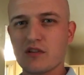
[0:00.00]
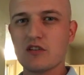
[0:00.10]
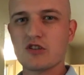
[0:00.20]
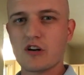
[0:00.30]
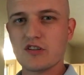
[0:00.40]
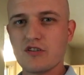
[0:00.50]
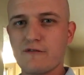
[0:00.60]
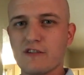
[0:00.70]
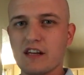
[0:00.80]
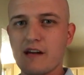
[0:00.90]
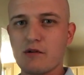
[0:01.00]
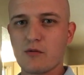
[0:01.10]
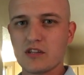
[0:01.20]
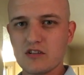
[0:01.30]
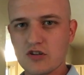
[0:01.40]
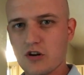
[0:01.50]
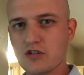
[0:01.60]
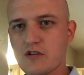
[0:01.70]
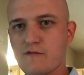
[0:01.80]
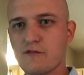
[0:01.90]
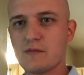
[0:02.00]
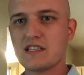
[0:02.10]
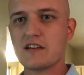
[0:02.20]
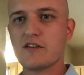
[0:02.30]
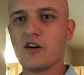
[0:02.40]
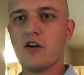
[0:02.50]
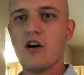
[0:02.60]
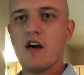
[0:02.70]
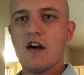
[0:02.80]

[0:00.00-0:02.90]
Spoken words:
what they're charging you for labor, what they're charging you for material.